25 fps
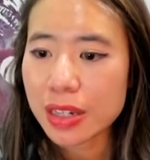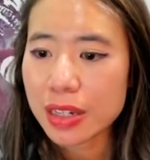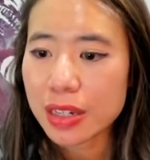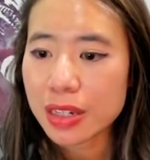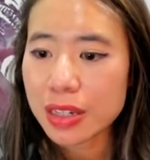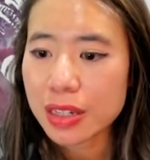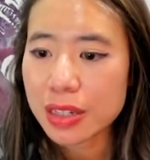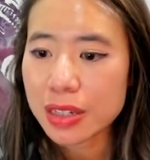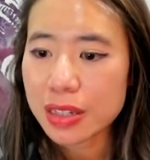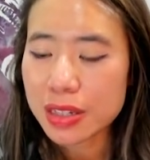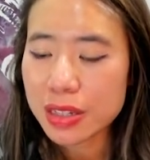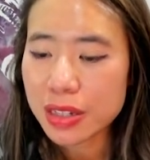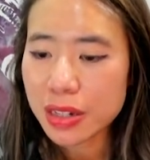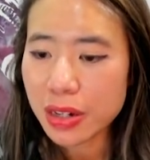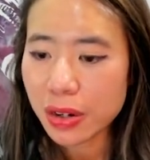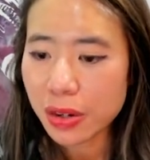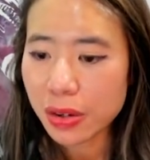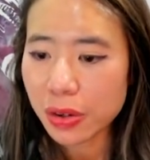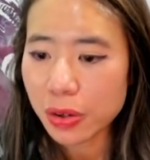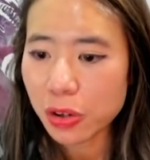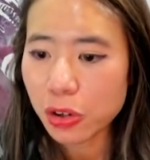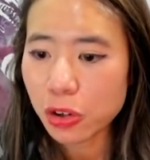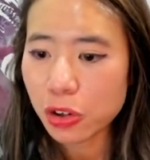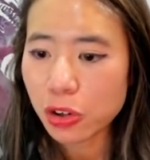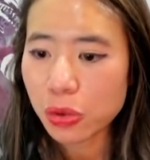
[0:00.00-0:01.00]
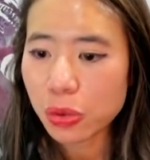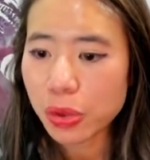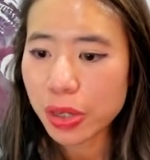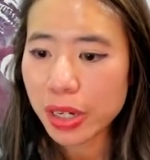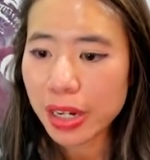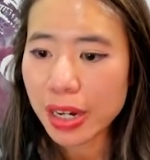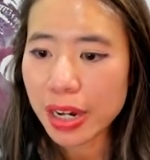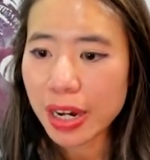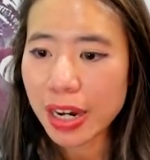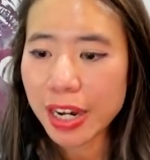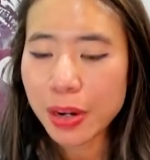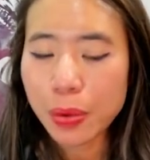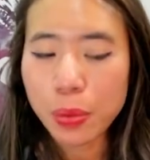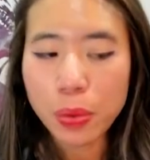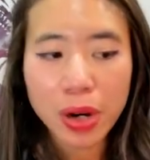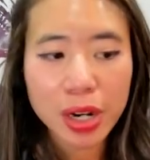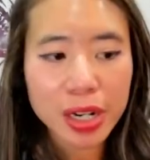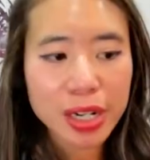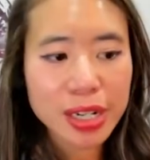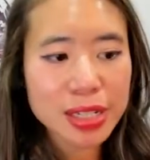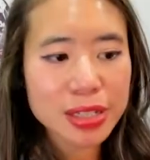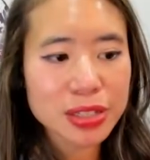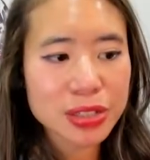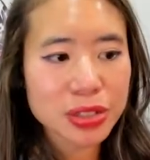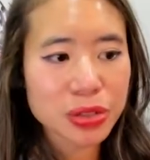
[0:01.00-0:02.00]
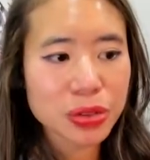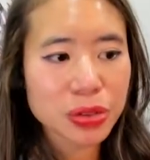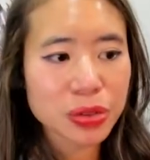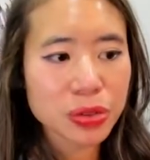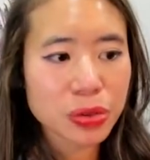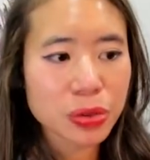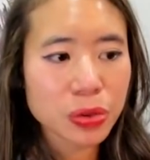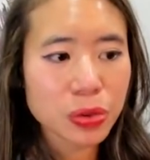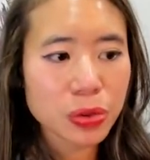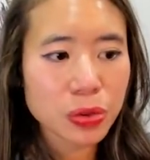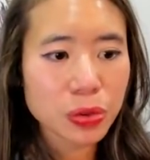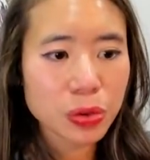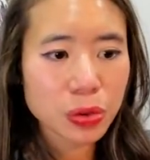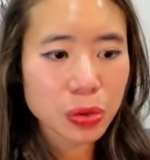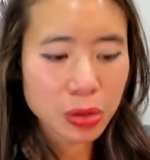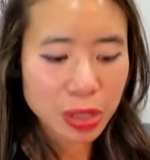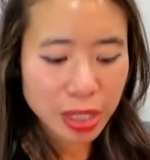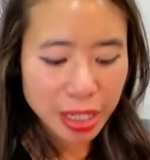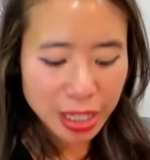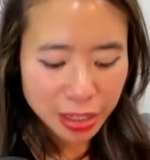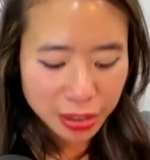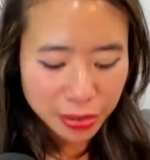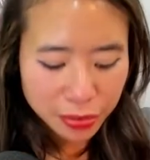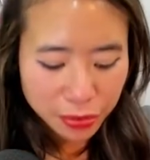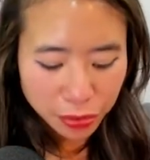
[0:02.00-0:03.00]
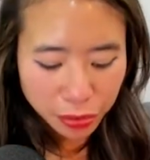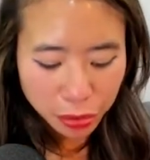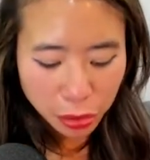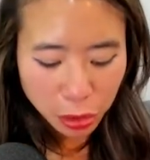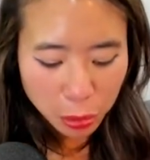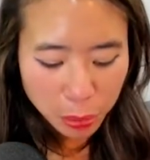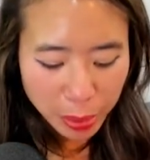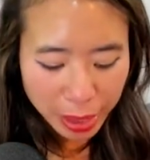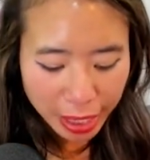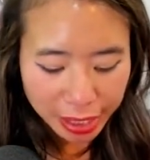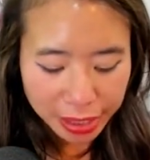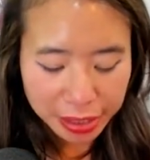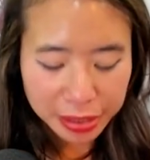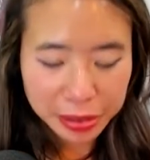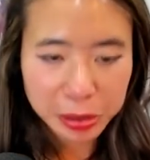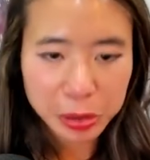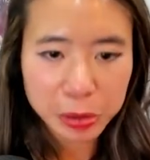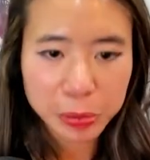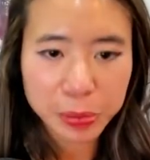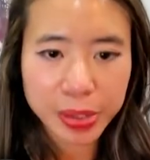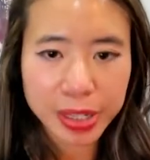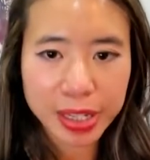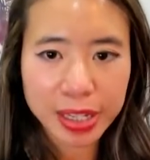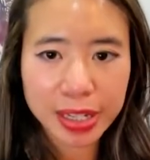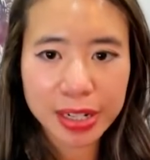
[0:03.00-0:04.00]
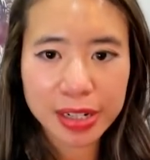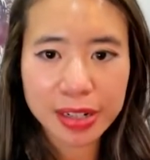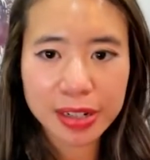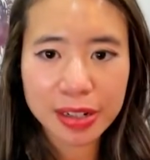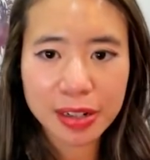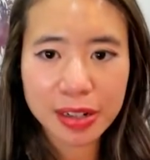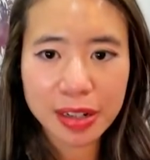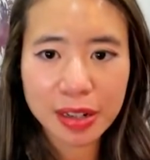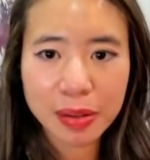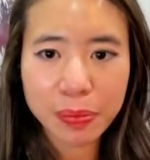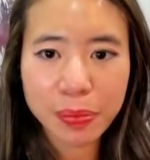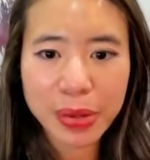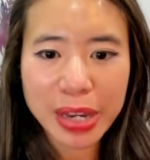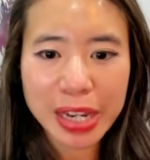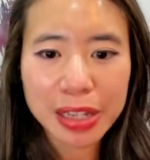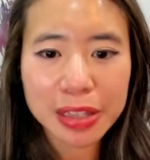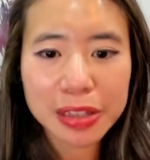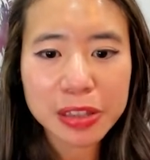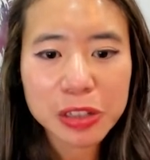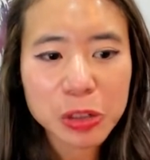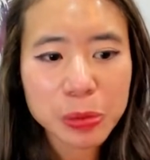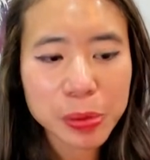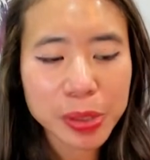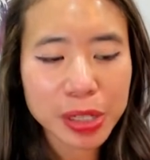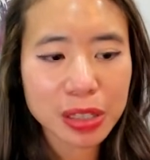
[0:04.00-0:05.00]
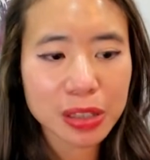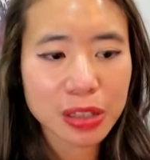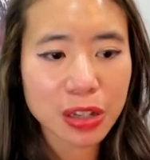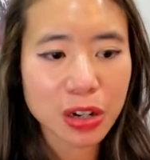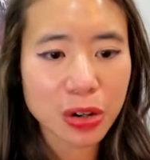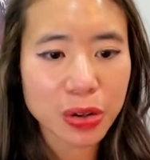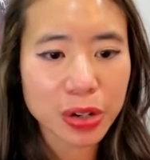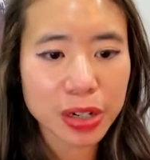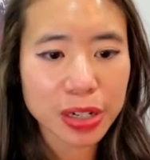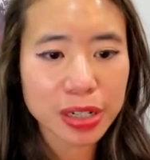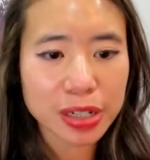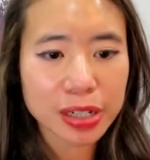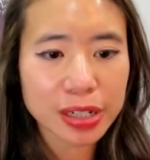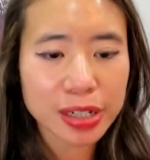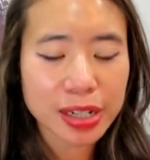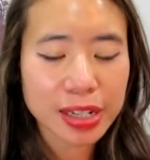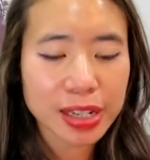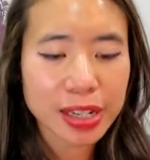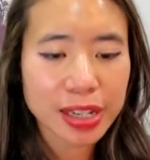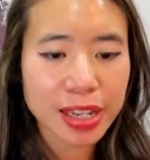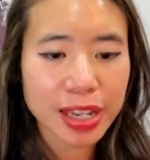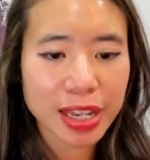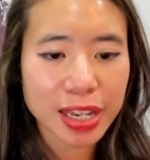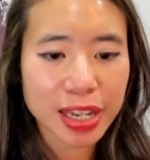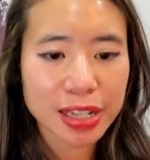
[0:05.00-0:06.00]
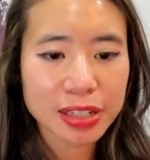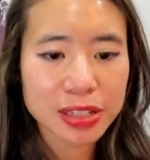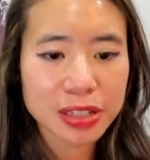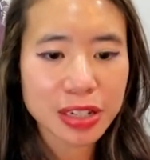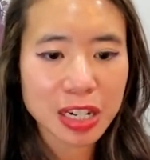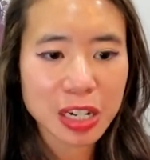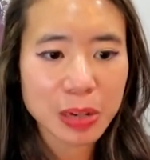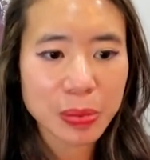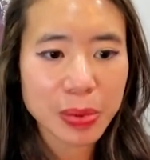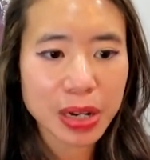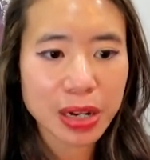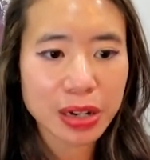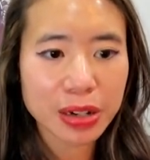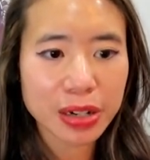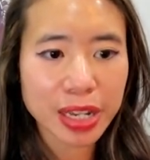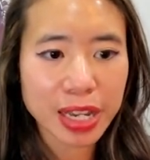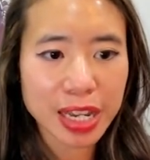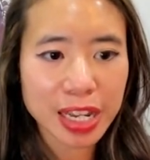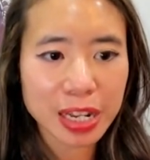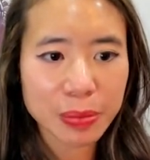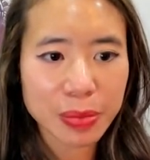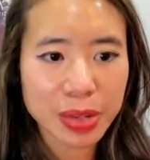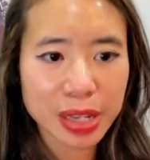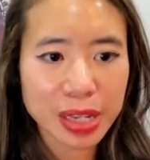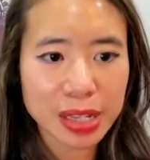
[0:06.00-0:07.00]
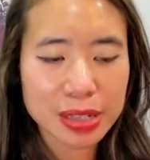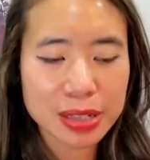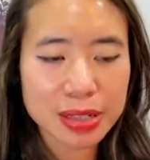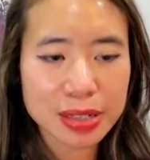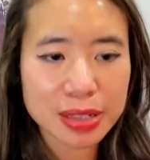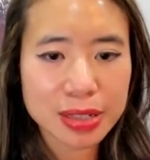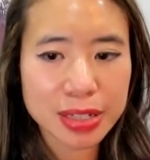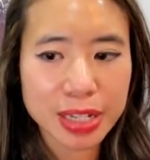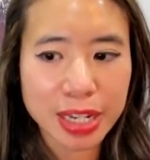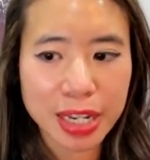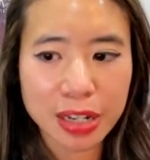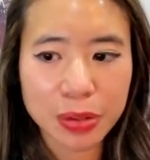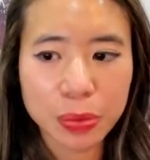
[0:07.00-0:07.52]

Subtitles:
So I wanted to kind of go back a little bit lower and talk about animate state.